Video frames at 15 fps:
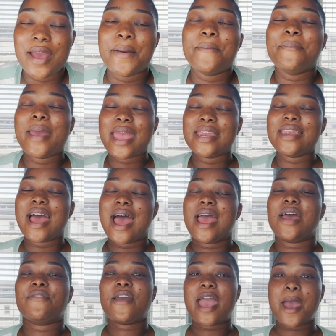It may not
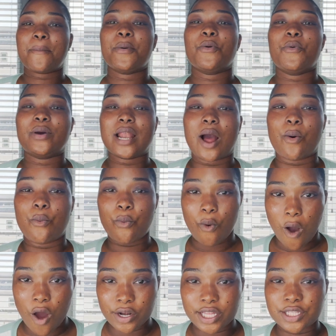have happened when I
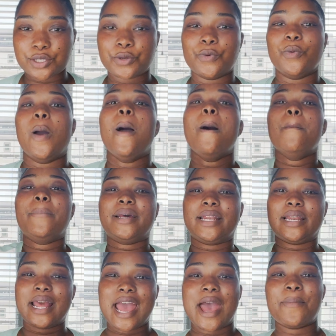wanted to, but
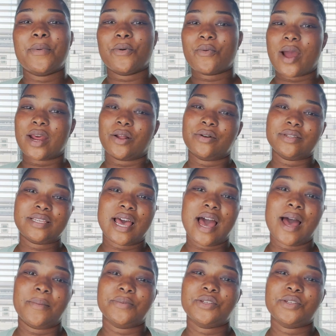it happened right on time.